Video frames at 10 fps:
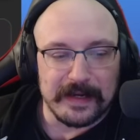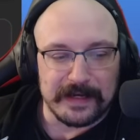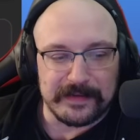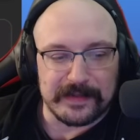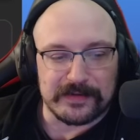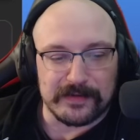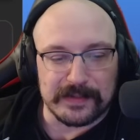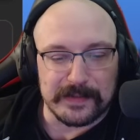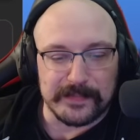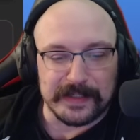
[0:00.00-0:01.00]
I think that's going
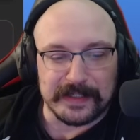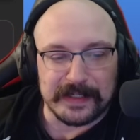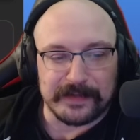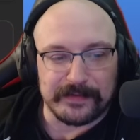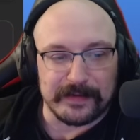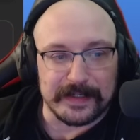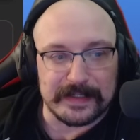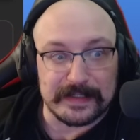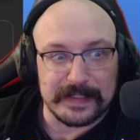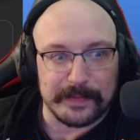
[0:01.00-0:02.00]
to be kind of the
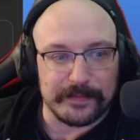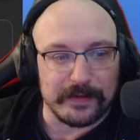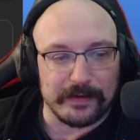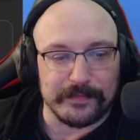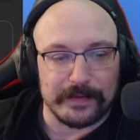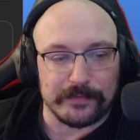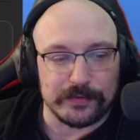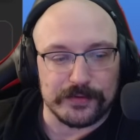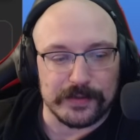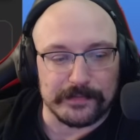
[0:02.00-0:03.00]
next step of
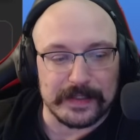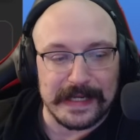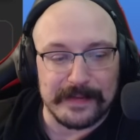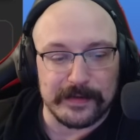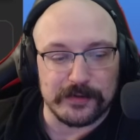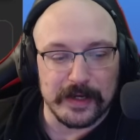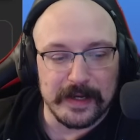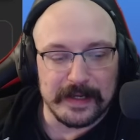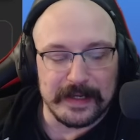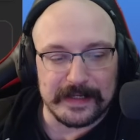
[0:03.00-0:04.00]
evolution of our damage,
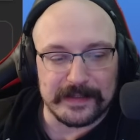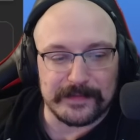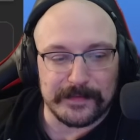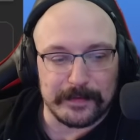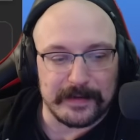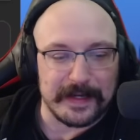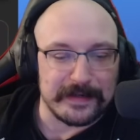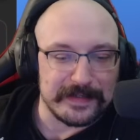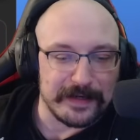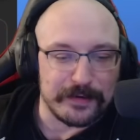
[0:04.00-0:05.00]
is figuring out how
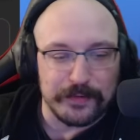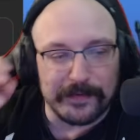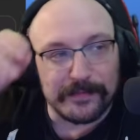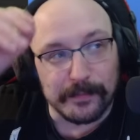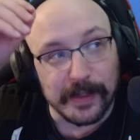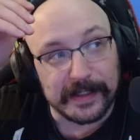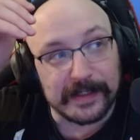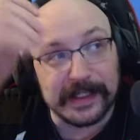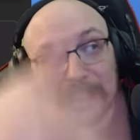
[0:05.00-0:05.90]
to take our crit from like